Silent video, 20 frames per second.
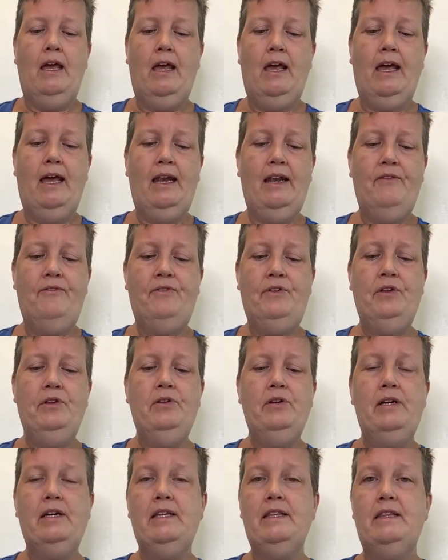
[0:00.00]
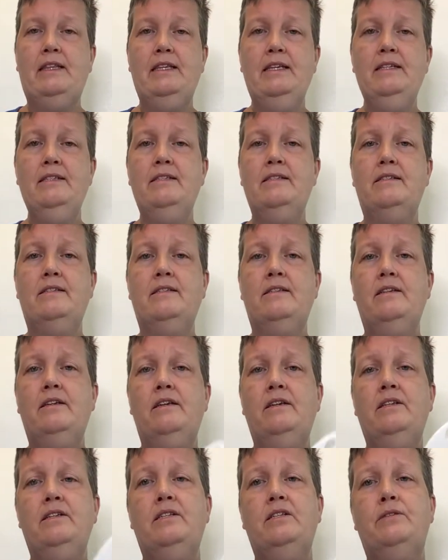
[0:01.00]
And if you look at this
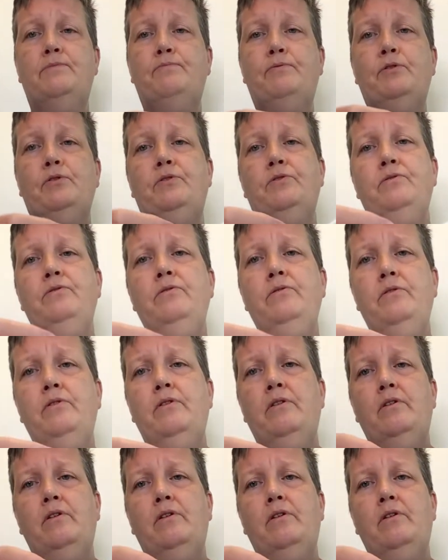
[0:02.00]
spoon,